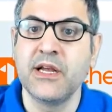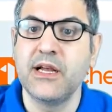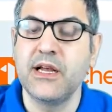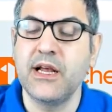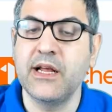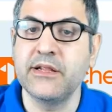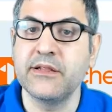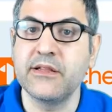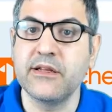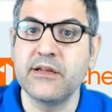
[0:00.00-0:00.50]

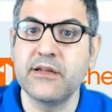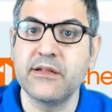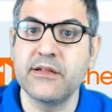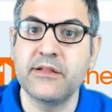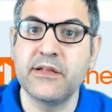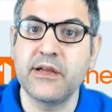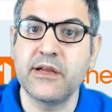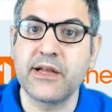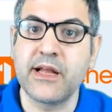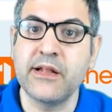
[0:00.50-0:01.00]
and
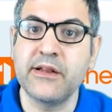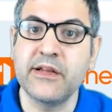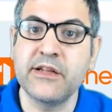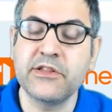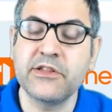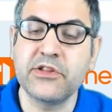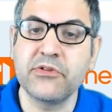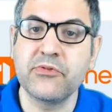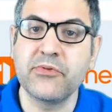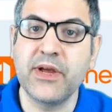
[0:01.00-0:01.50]
they can
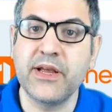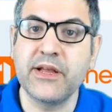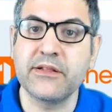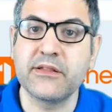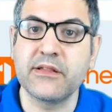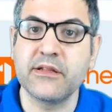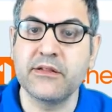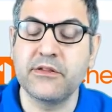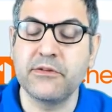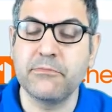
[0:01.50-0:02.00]
integrate
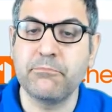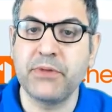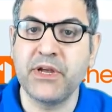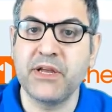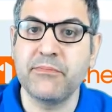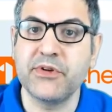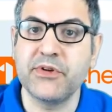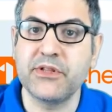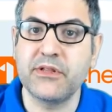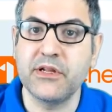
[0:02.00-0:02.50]
the
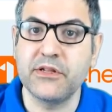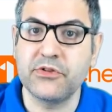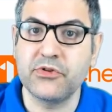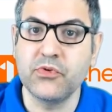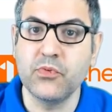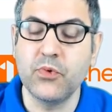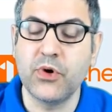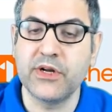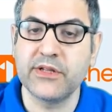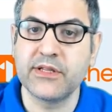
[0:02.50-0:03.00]
payment that you
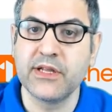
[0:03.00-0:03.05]
want